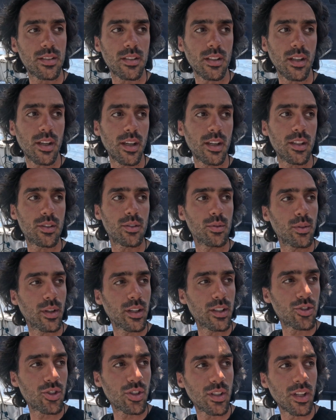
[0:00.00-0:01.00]
I had to
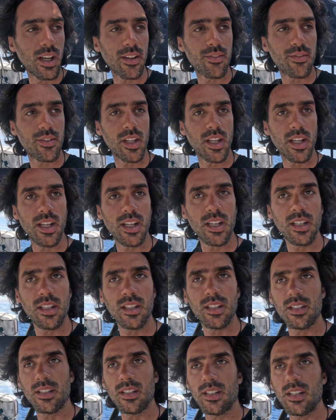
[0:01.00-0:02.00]
engine half the night
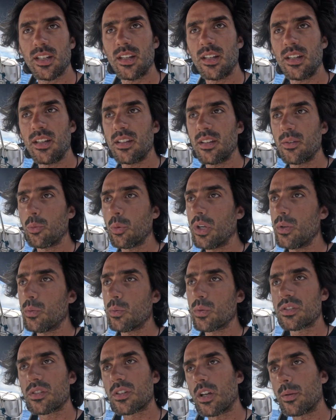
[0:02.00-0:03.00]
and the wind
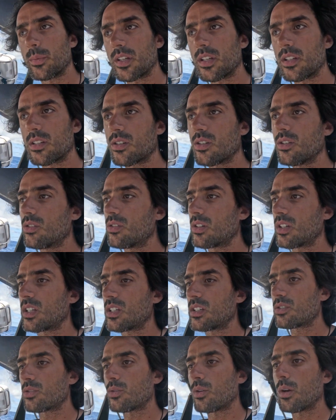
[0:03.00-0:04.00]
was coming and
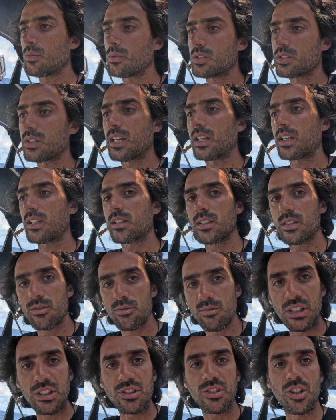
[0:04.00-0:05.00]
going, so I was like
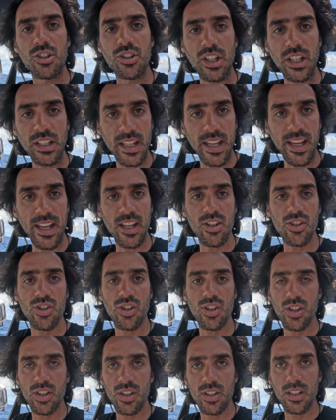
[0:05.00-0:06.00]
restarting the
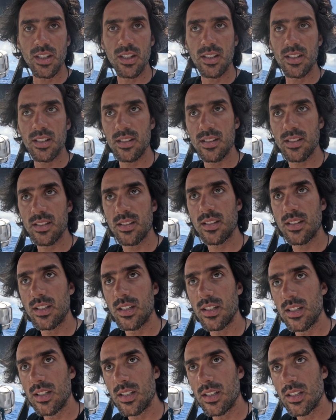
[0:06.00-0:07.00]
engine and
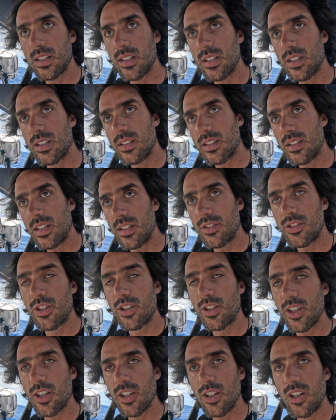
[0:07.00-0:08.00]
then
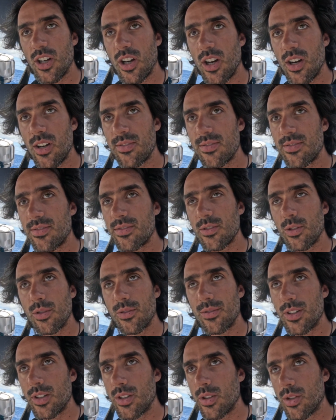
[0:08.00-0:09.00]
turning it off
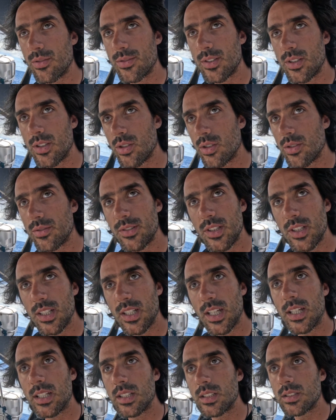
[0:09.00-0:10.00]
over and over and over
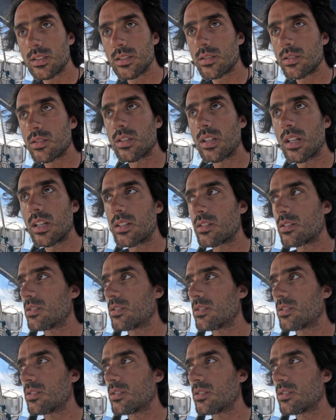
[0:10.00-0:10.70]
again so that